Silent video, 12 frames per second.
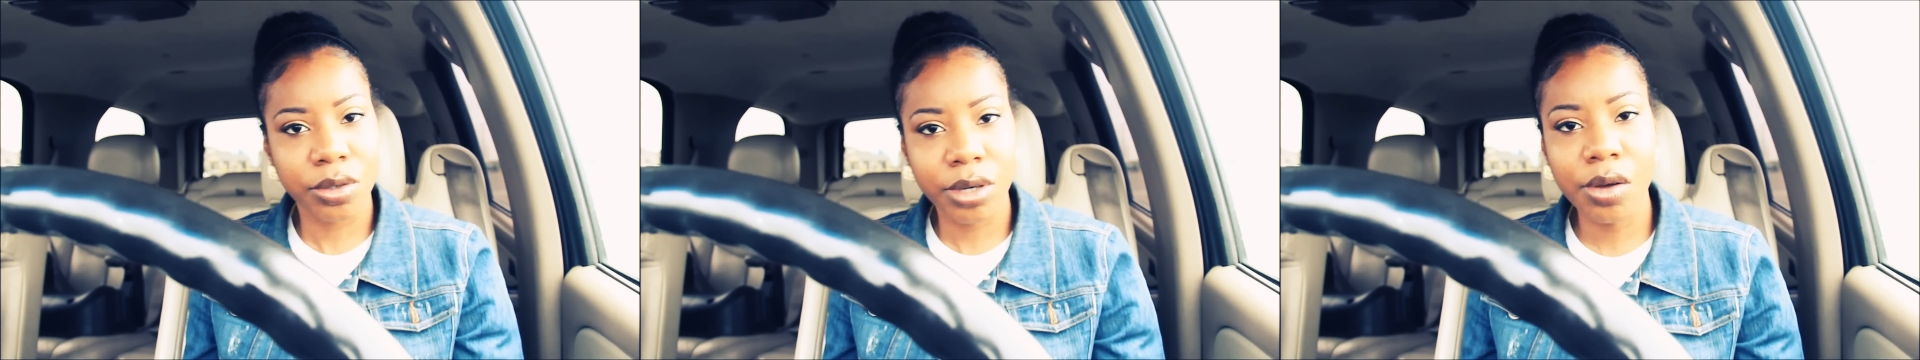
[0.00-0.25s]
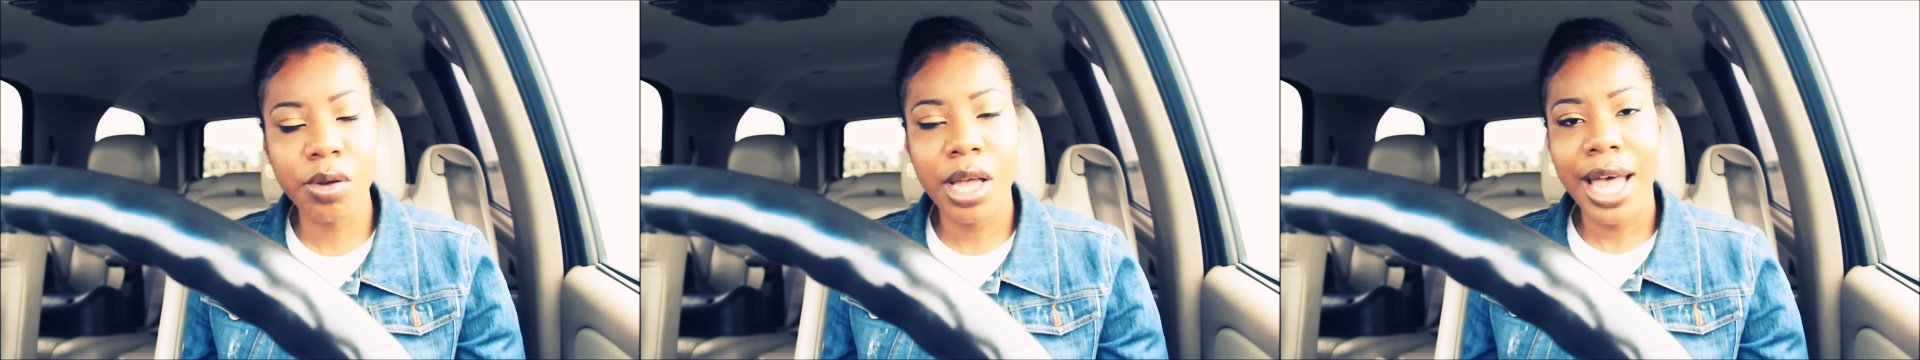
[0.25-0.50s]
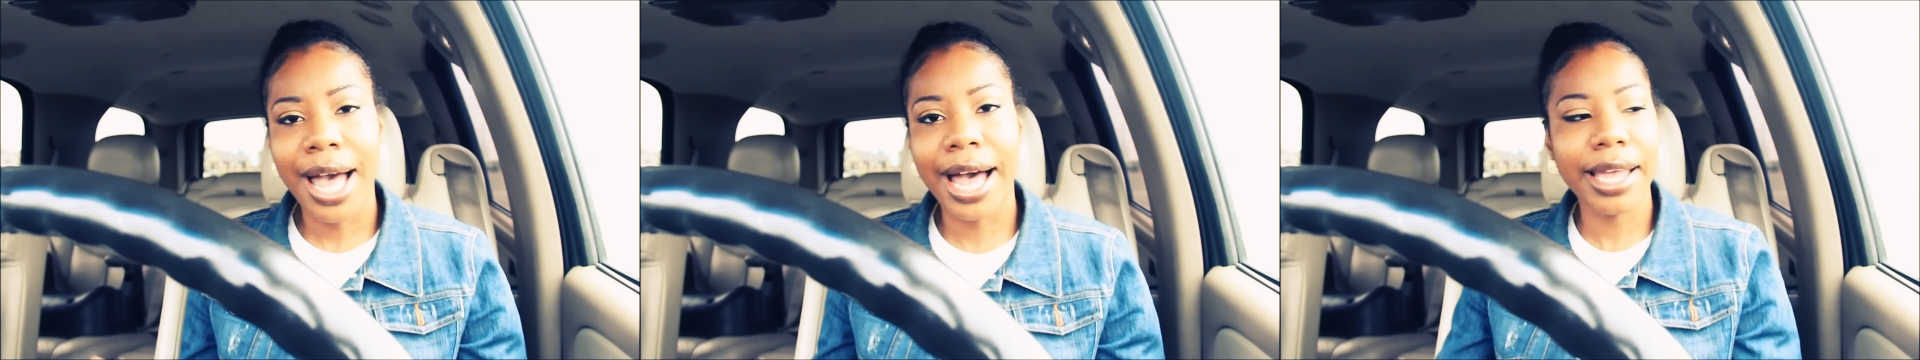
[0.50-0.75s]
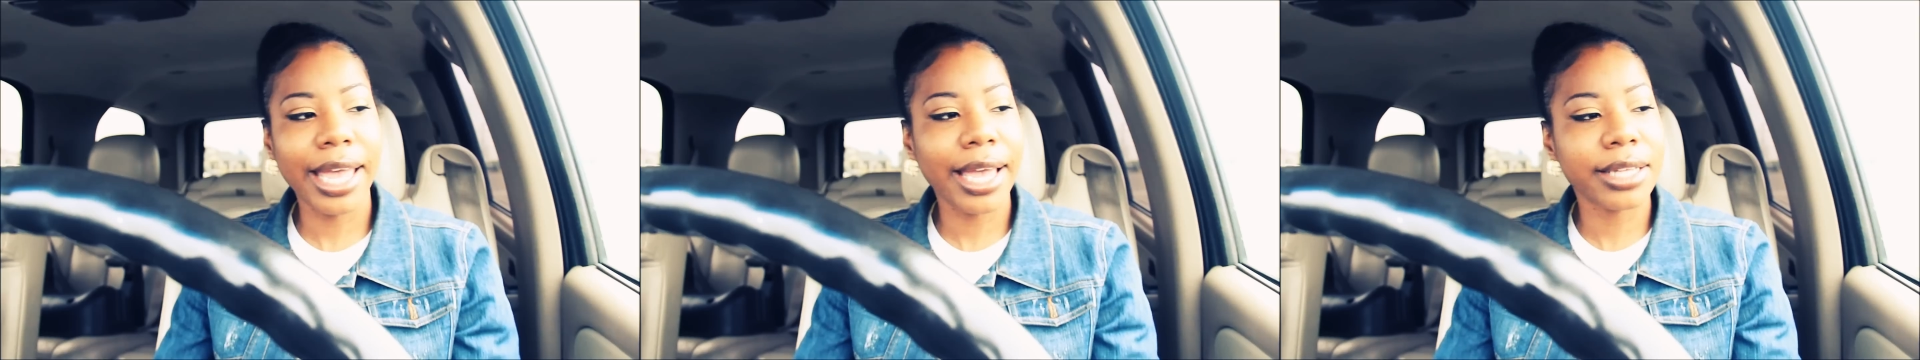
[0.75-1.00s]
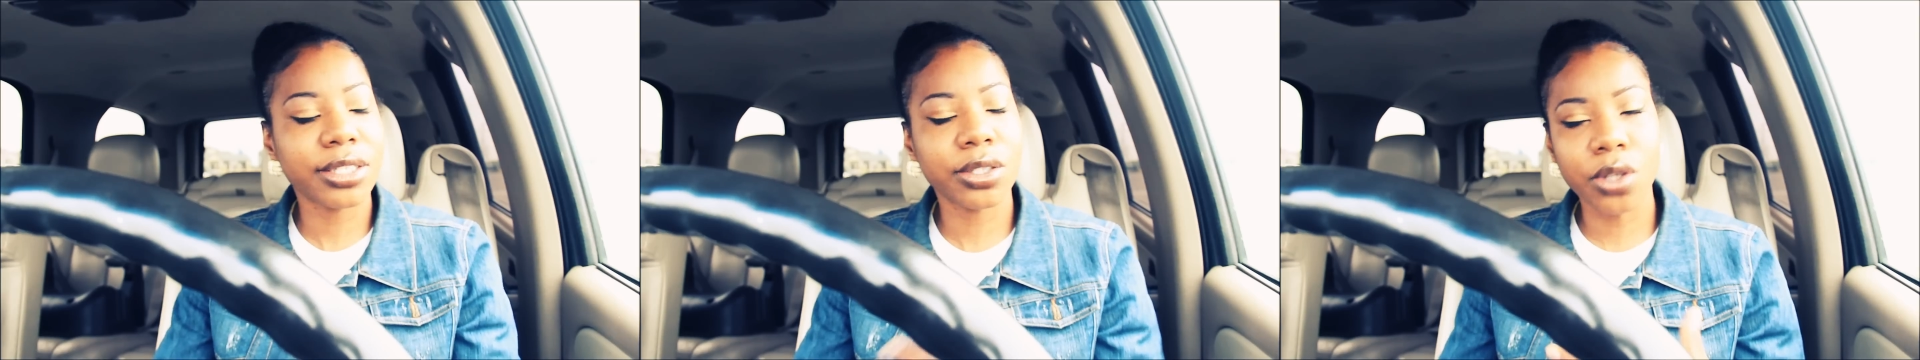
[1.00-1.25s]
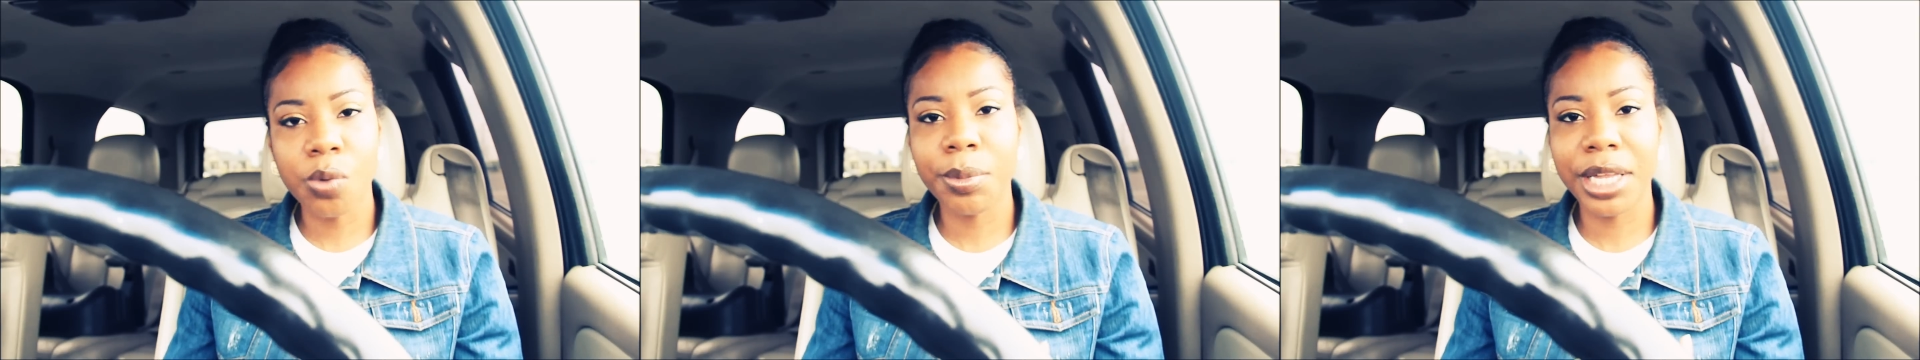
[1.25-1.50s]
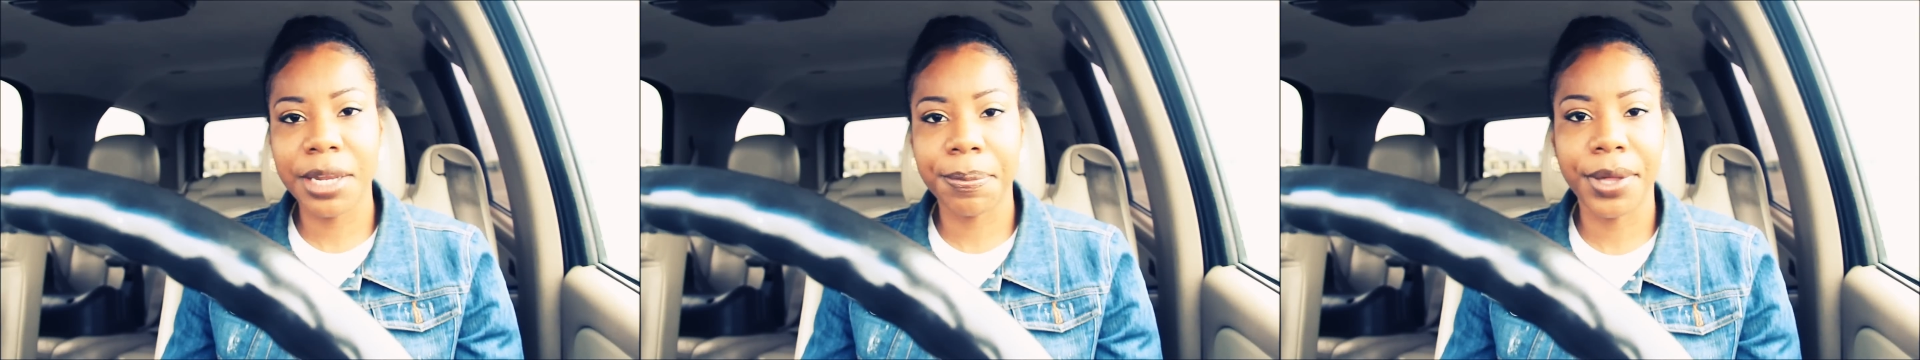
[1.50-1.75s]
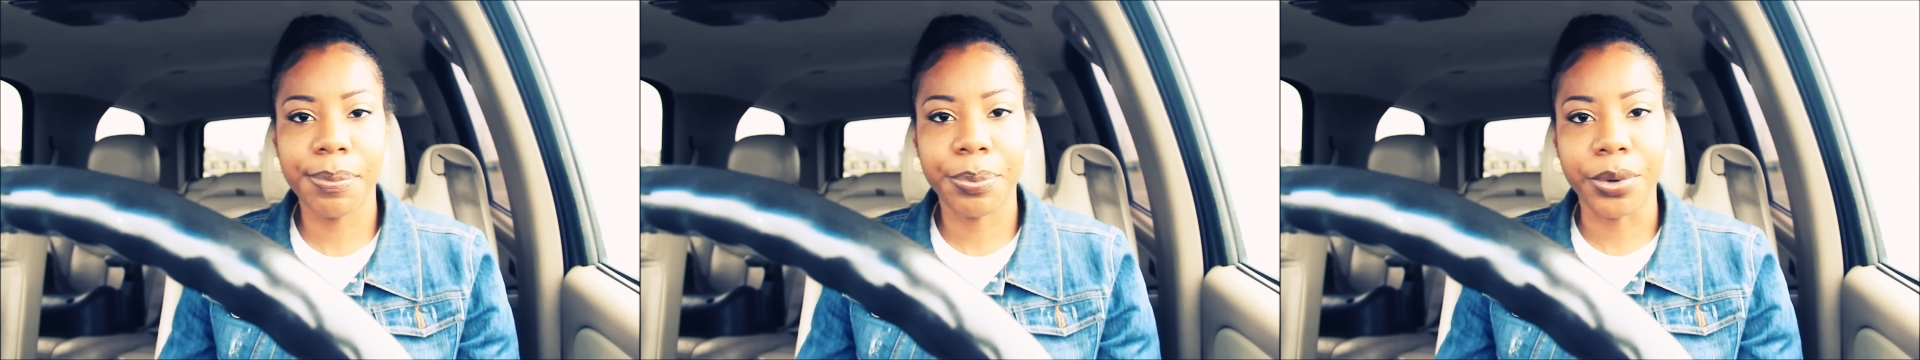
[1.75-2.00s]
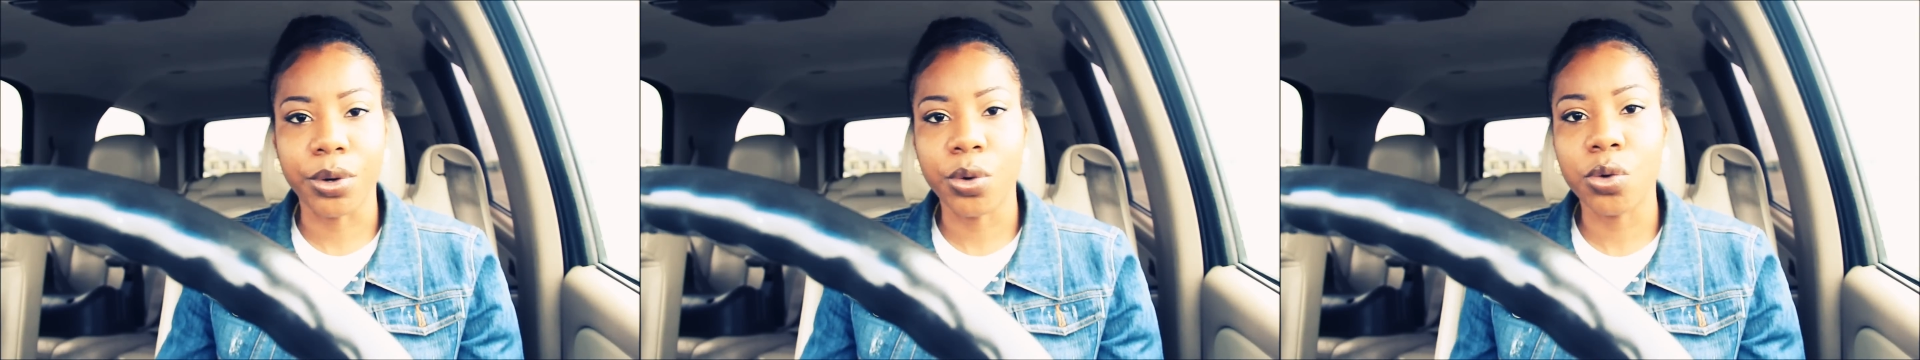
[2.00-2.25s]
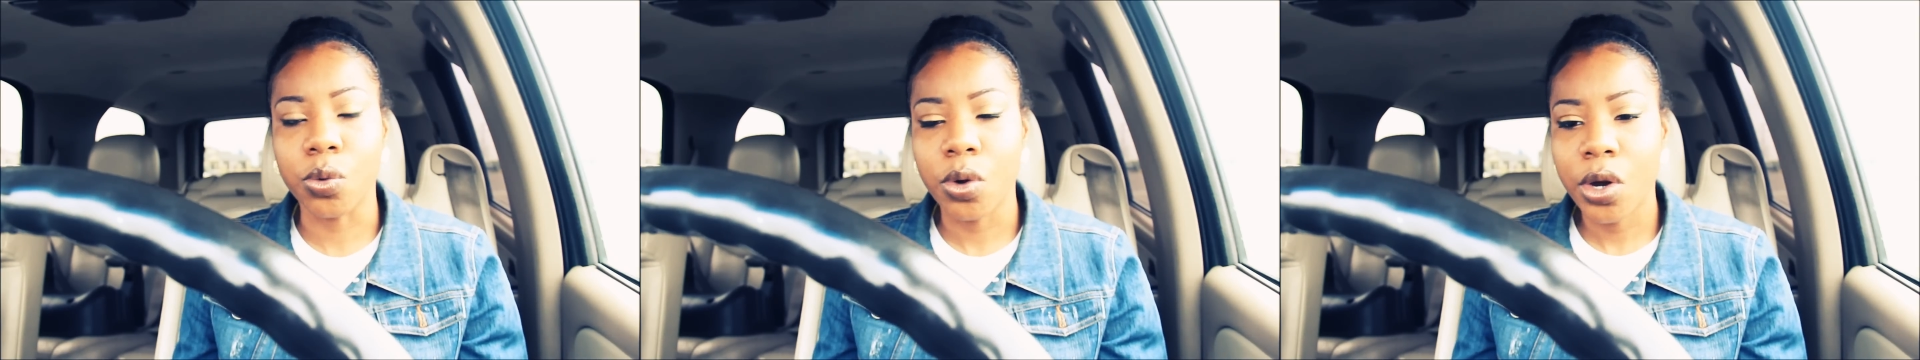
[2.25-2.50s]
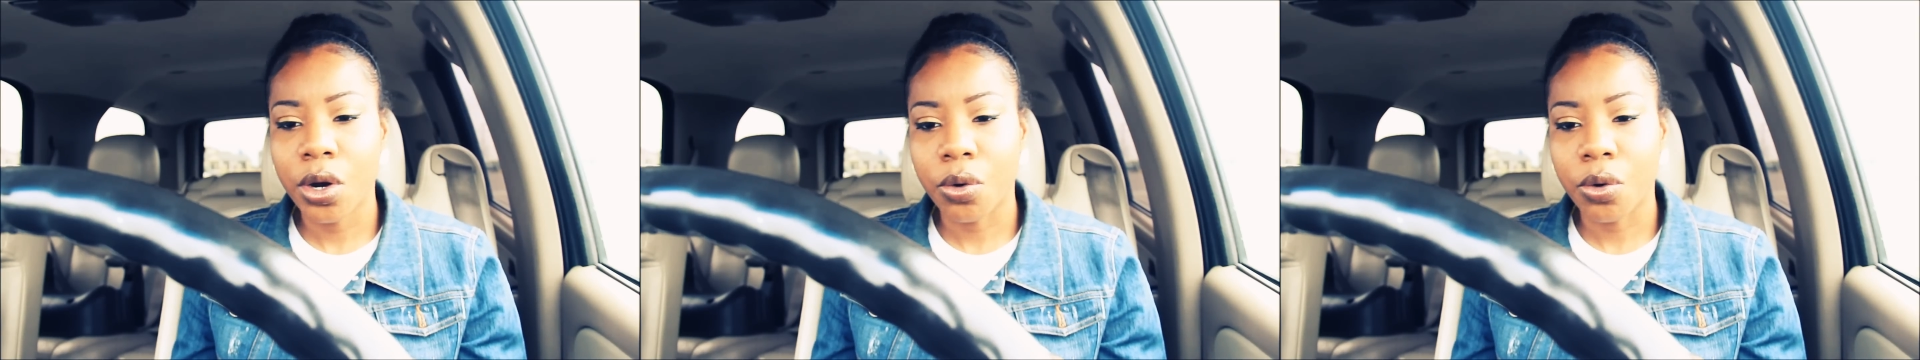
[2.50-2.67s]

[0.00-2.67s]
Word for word: You know, I had so many people who